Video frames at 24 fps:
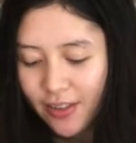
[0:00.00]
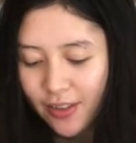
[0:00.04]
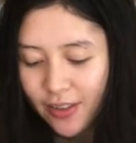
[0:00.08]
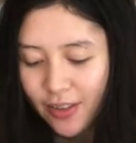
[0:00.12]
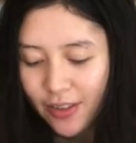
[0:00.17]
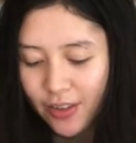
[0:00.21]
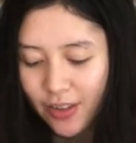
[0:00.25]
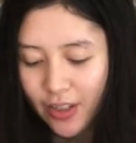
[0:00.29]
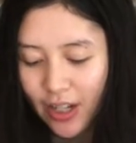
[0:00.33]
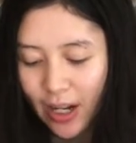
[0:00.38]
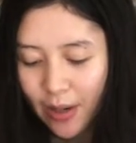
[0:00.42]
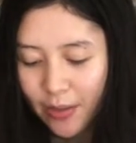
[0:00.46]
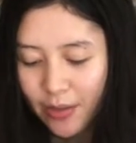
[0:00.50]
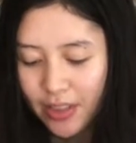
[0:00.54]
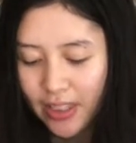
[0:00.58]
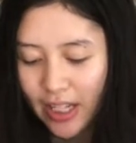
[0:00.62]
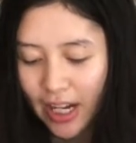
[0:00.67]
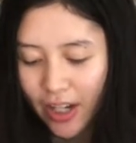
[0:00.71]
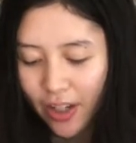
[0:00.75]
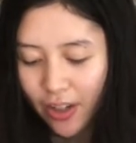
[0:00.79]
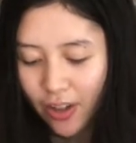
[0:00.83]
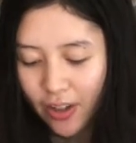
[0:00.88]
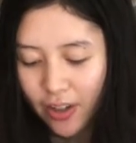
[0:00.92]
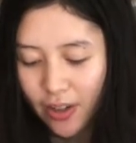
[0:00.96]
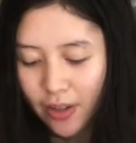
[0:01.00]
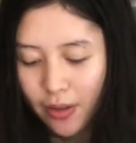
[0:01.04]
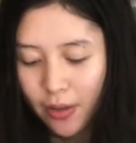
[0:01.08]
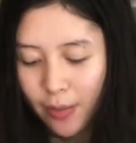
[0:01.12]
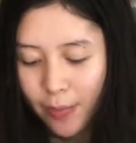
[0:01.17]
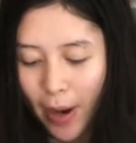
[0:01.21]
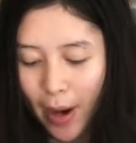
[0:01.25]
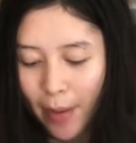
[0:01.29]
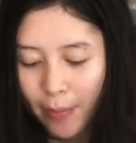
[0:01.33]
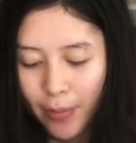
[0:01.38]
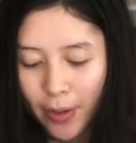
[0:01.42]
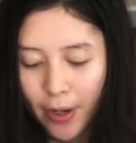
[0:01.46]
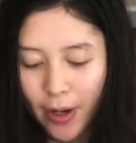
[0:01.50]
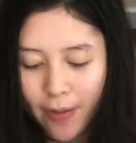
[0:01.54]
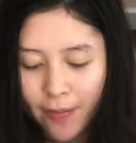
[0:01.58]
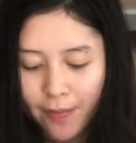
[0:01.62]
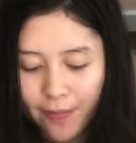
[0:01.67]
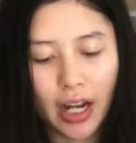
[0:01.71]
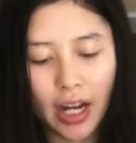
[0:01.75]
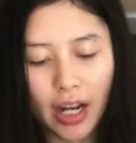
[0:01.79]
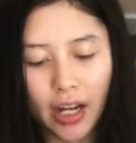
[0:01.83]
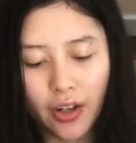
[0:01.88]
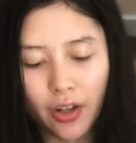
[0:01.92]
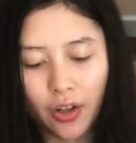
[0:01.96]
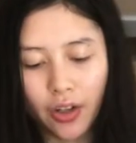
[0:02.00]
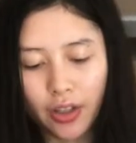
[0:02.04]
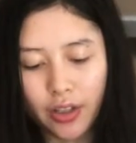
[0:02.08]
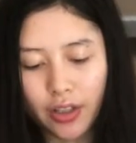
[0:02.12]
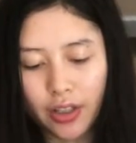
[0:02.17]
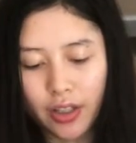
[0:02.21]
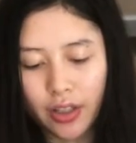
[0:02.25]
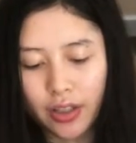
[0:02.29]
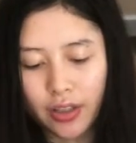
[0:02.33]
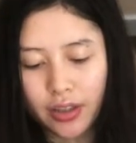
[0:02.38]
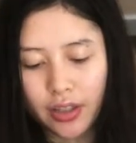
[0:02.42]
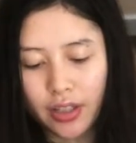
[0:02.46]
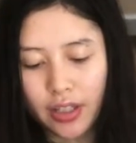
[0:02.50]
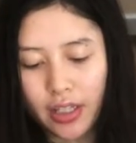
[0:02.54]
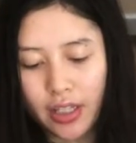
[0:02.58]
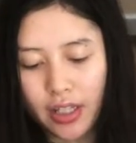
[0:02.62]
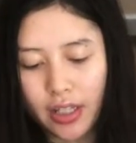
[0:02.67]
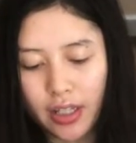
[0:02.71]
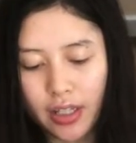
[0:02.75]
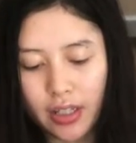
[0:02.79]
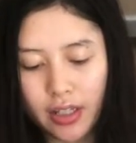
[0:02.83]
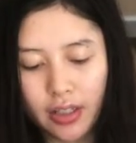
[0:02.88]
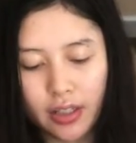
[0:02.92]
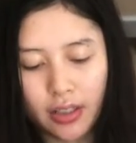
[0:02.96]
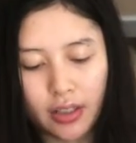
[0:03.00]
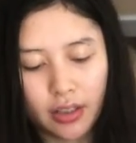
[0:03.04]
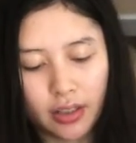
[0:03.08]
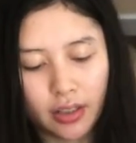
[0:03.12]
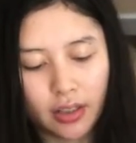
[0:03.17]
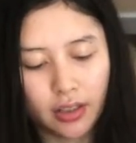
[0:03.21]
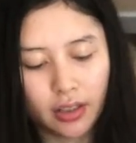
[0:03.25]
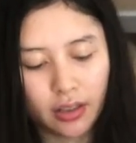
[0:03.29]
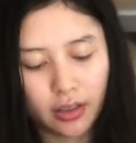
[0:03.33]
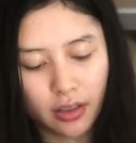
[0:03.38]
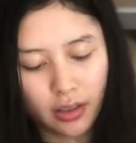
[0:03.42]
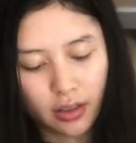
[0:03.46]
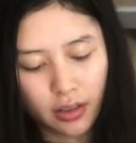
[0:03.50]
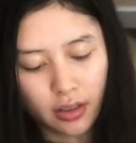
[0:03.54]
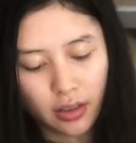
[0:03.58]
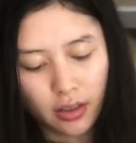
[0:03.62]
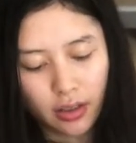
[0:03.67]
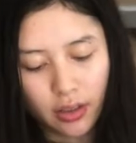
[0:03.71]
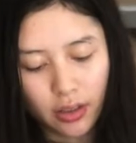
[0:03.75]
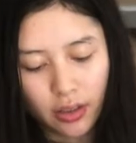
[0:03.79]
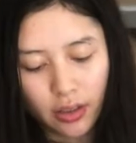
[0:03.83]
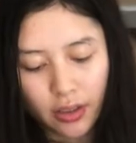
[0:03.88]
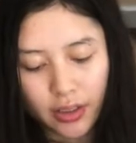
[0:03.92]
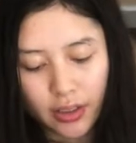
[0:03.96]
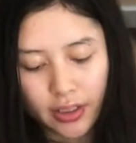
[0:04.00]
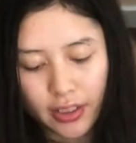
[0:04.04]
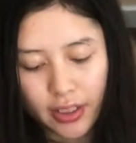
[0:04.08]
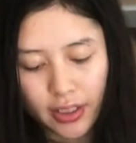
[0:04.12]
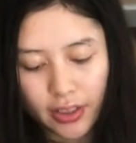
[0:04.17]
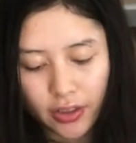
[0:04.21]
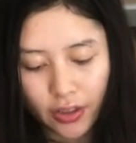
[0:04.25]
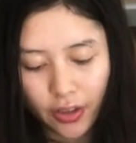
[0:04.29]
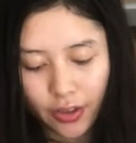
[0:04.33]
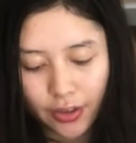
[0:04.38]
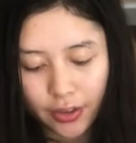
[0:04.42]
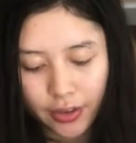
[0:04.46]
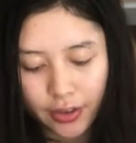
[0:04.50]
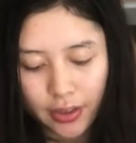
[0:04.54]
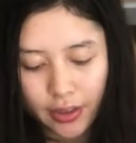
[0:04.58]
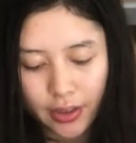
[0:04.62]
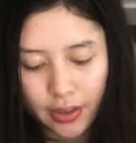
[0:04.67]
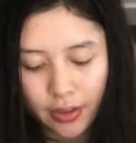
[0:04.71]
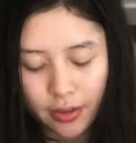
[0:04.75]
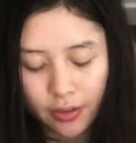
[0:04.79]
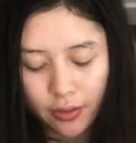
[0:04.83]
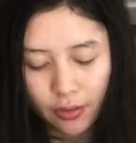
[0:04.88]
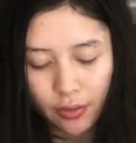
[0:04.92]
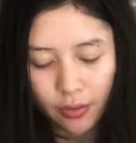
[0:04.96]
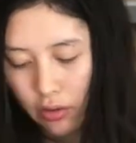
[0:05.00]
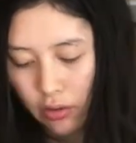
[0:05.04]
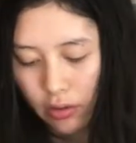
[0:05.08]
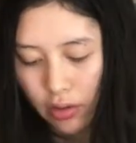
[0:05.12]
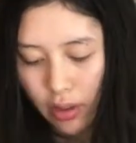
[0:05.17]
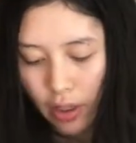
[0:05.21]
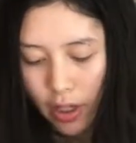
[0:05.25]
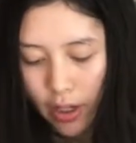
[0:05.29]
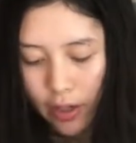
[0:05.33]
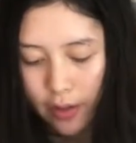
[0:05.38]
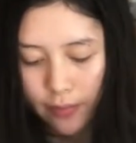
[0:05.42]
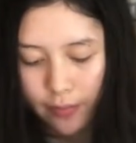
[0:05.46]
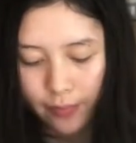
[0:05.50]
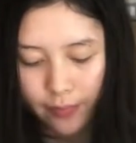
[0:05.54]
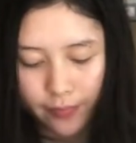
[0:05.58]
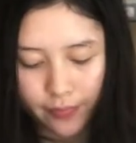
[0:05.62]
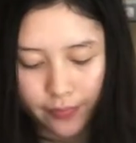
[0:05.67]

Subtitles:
So now I'm just adding on the pepper, add on the sea salt, okay.